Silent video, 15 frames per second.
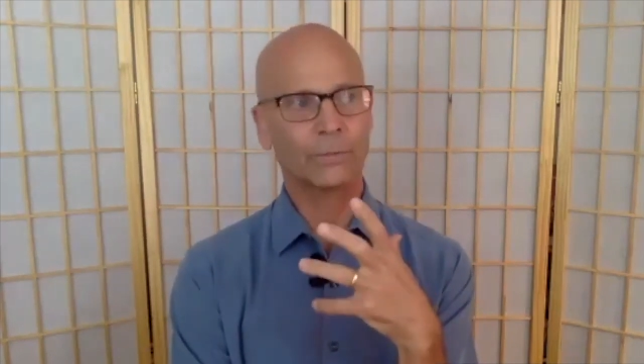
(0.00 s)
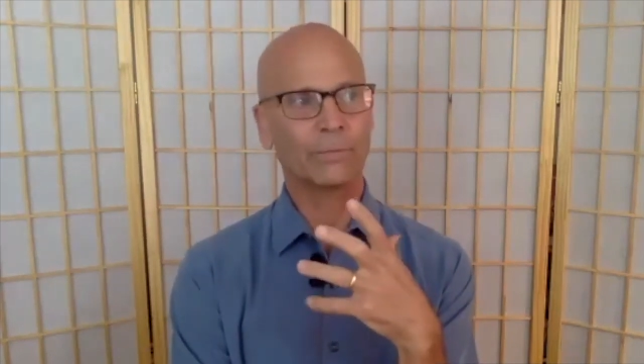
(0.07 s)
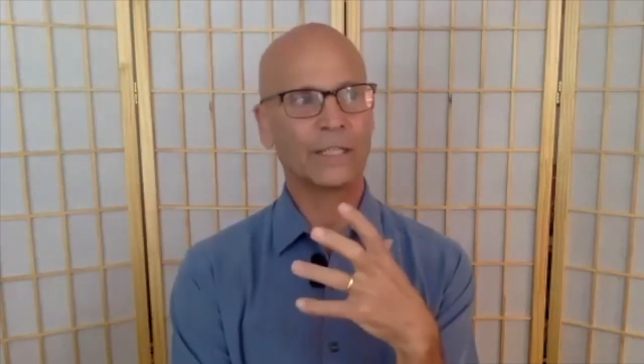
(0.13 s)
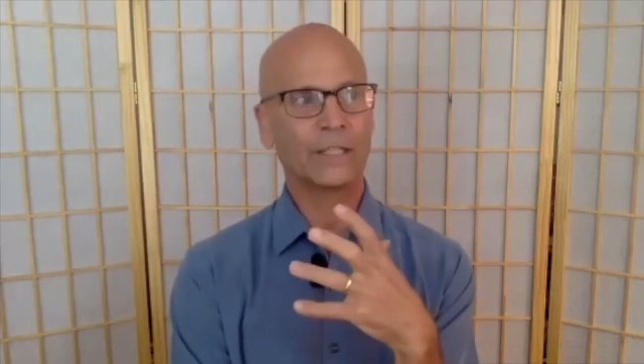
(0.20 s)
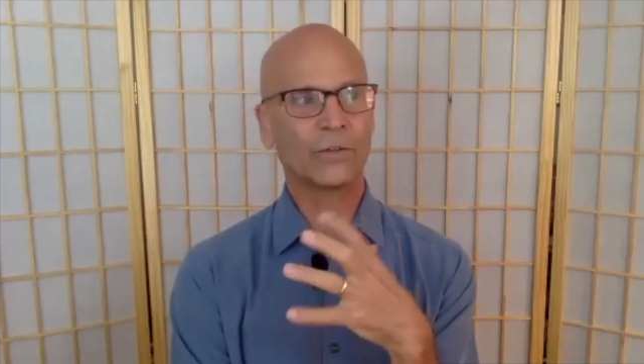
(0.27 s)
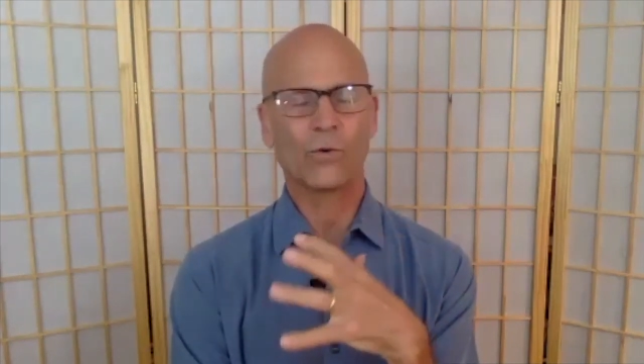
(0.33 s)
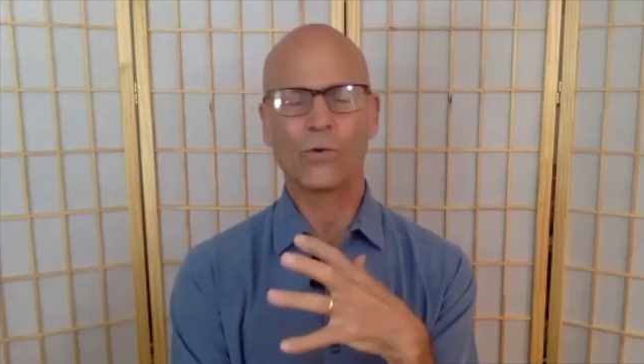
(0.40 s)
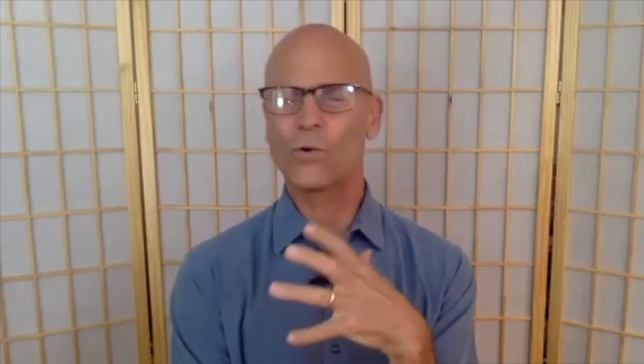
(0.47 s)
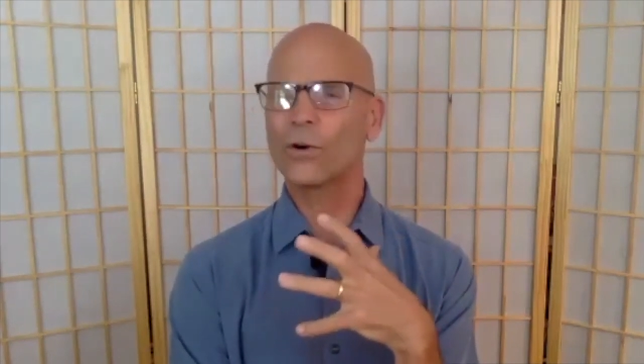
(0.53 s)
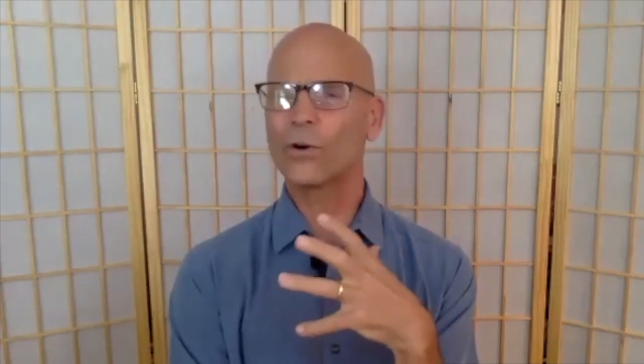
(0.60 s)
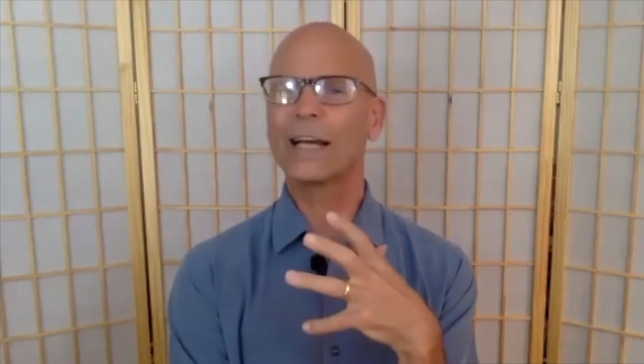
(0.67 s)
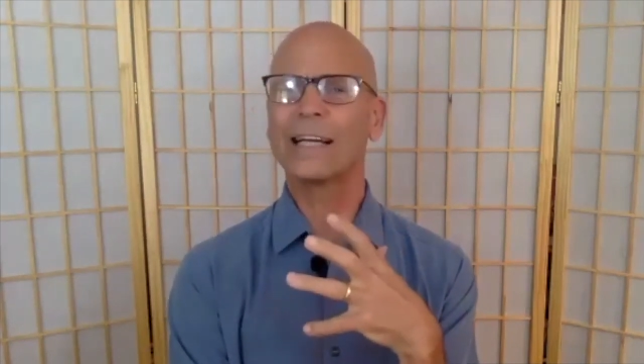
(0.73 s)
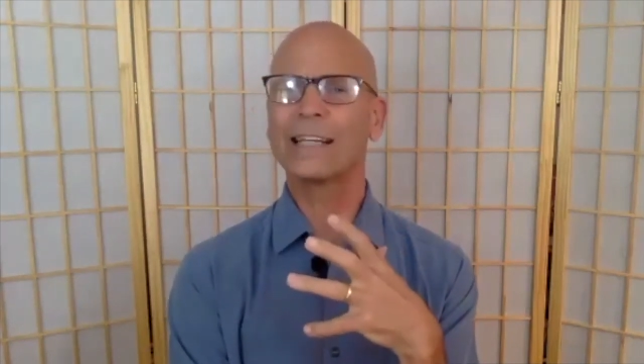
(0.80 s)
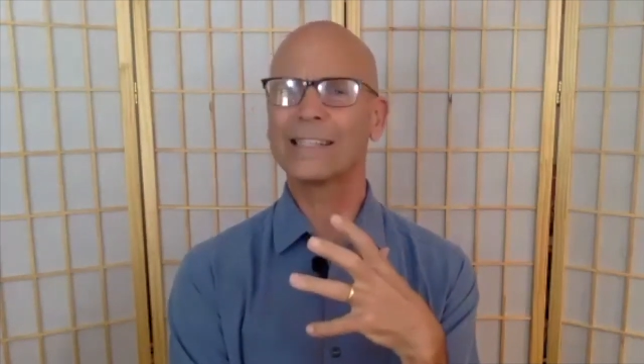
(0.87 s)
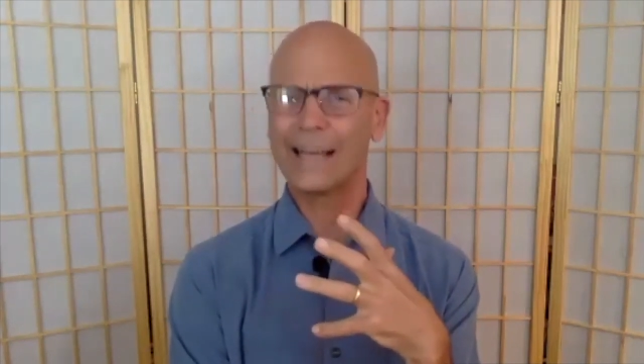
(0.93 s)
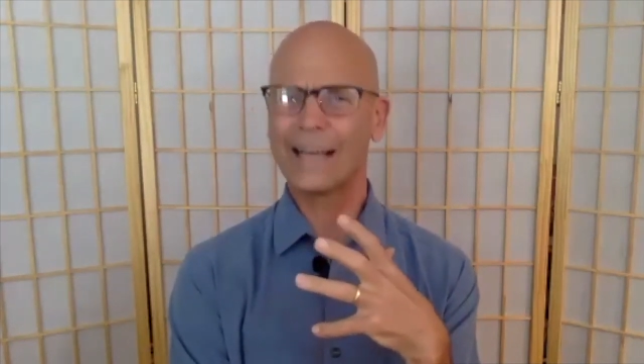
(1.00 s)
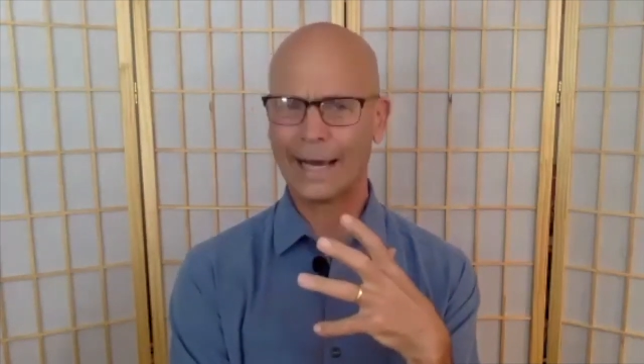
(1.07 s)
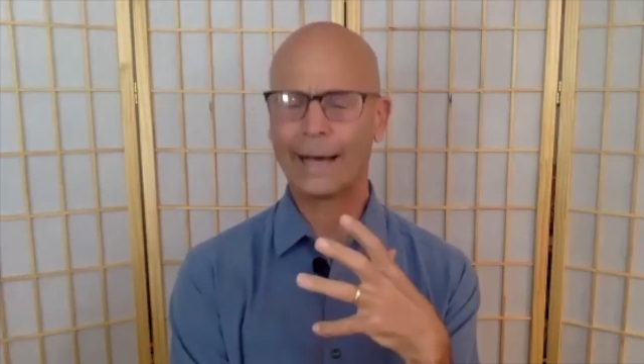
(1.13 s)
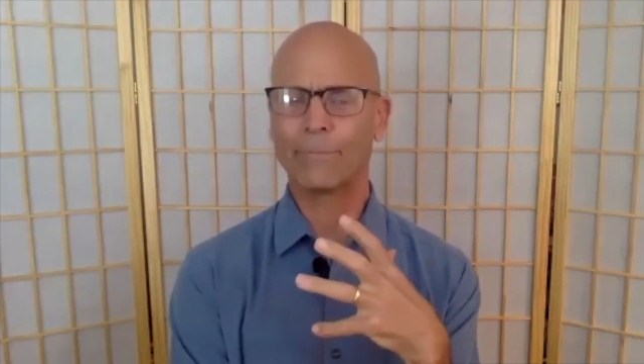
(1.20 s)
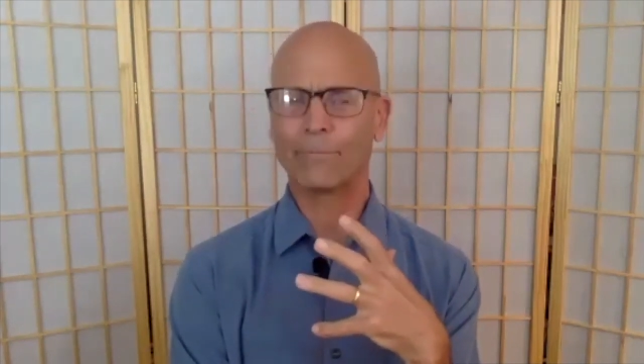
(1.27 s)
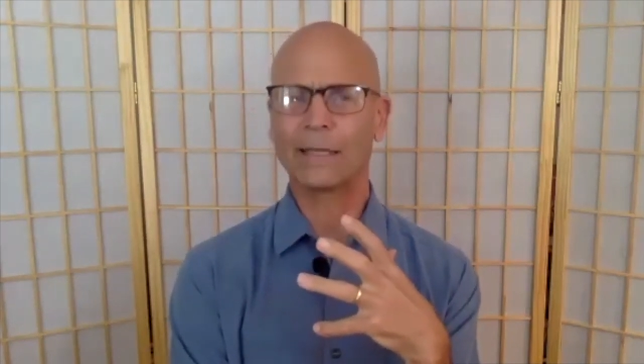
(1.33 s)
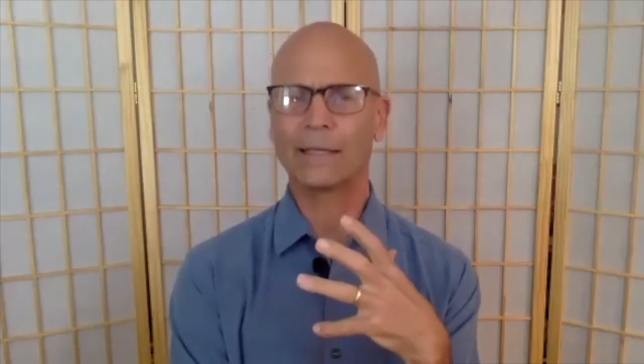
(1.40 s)
be, or as
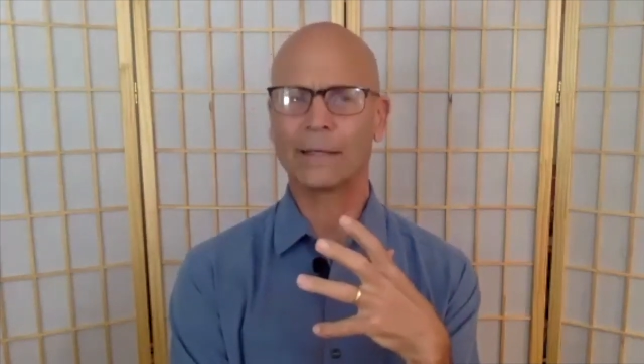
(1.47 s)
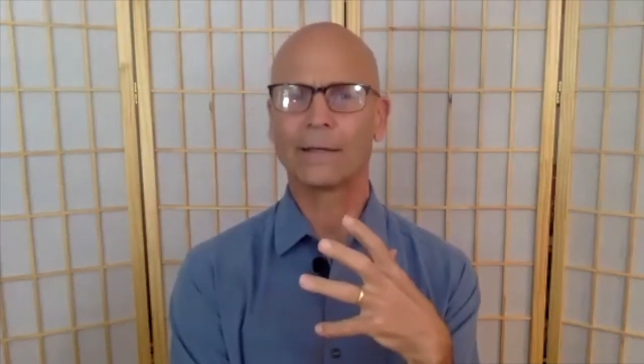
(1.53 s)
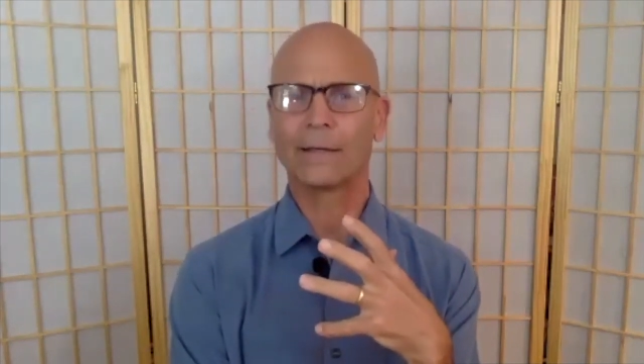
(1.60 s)
happy.